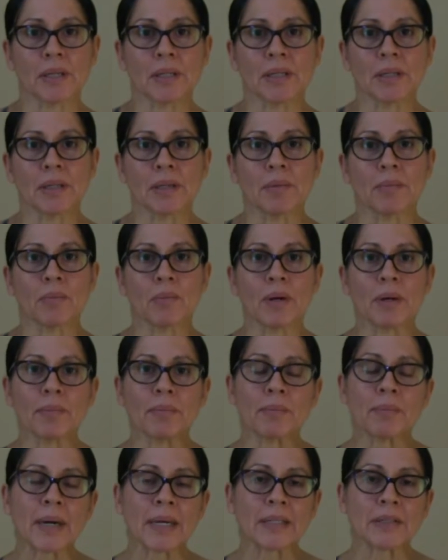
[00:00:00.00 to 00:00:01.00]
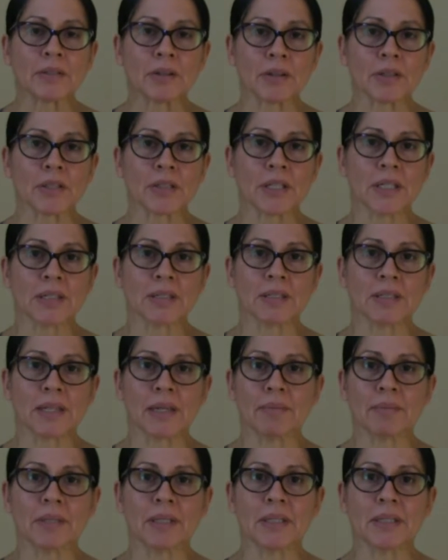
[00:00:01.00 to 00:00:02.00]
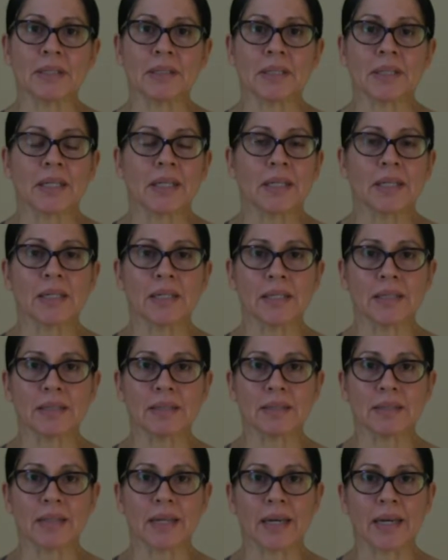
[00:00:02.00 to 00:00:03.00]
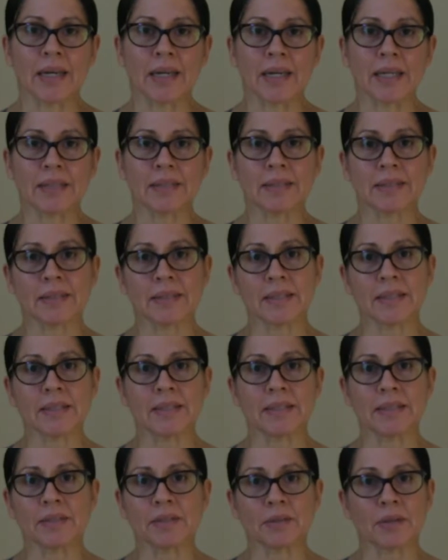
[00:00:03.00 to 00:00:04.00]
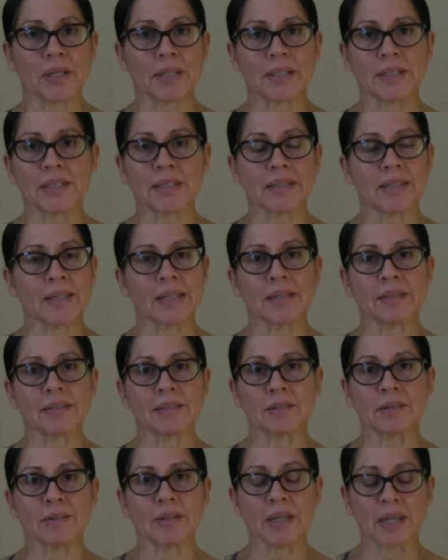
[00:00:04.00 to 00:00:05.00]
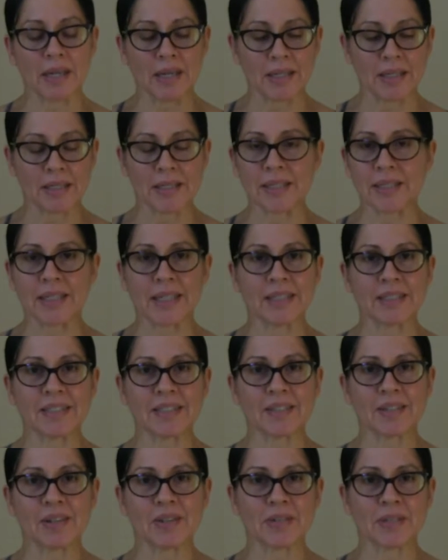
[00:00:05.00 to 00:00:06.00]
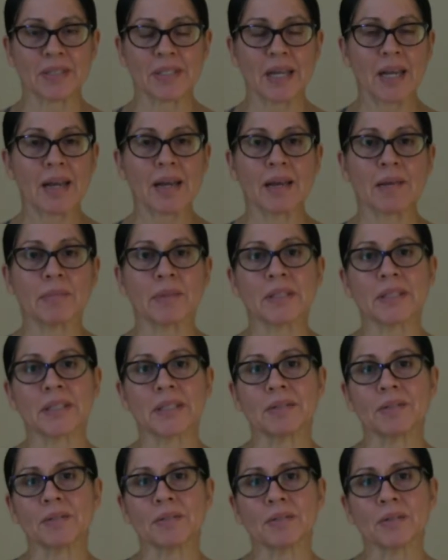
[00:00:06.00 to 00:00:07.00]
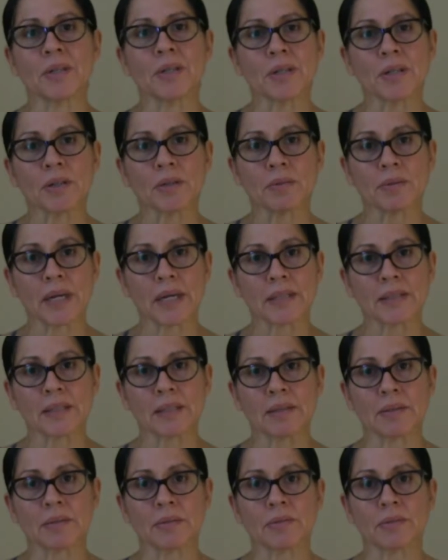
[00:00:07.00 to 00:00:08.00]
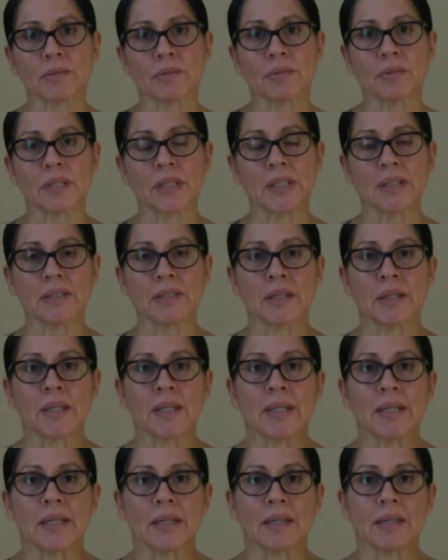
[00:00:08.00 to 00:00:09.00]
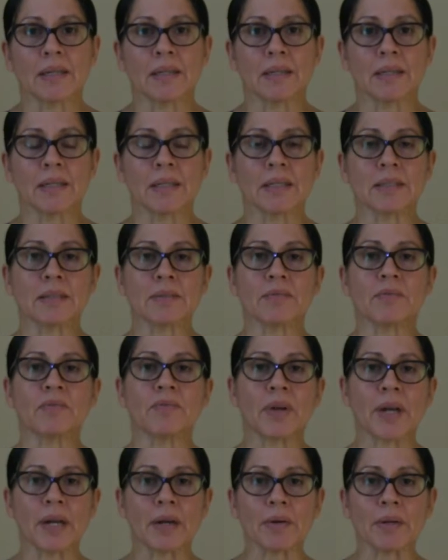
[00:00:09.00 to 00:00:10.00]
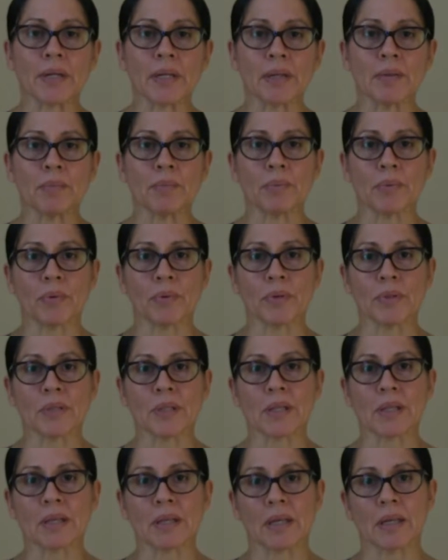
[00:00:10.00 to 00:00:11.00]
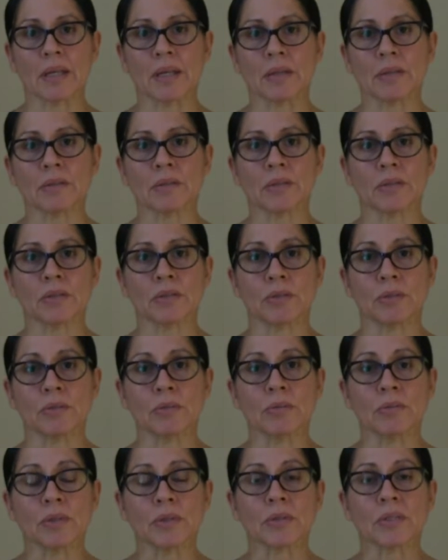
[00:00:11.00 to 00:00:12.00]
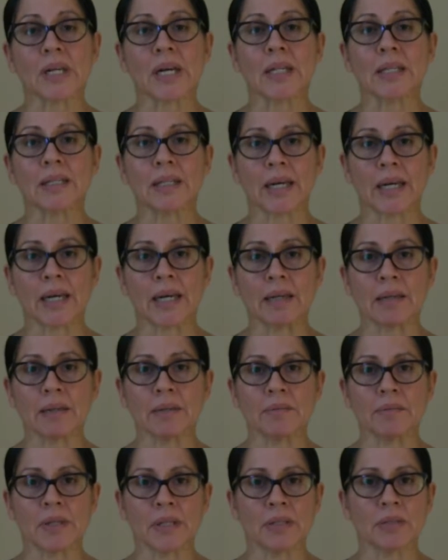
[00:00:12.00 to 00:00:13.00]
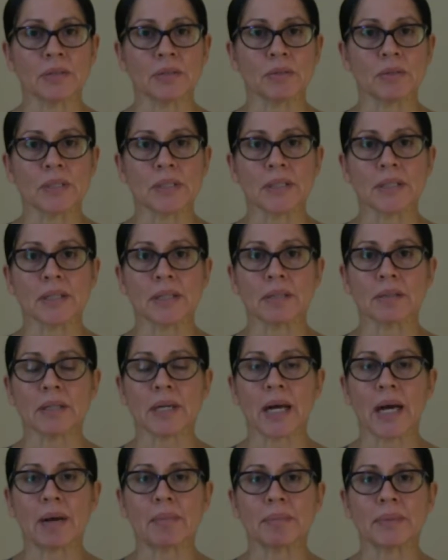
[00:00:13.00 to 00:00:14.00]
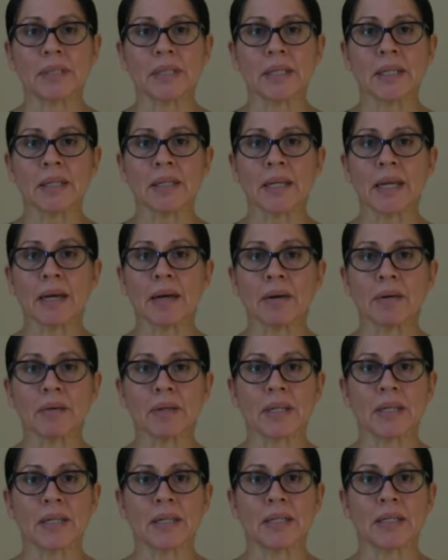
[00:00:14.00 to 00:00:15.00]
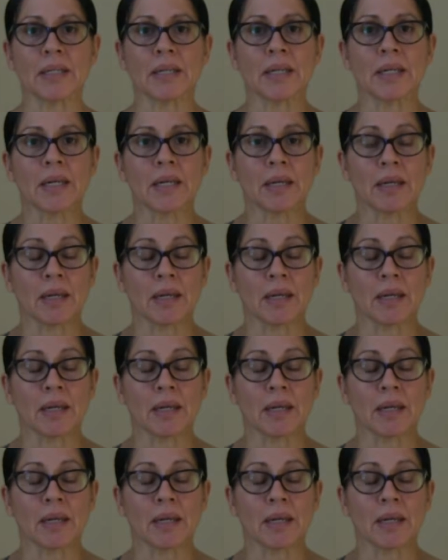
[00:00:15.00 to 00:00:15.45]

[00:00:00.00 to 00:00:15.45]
but what my darshan dilemmas is that I see these crazy things going on in classes all the time, and teachers aren't correcting their students, and it's a very important thing to do. There's a lot of injuries that are happening now in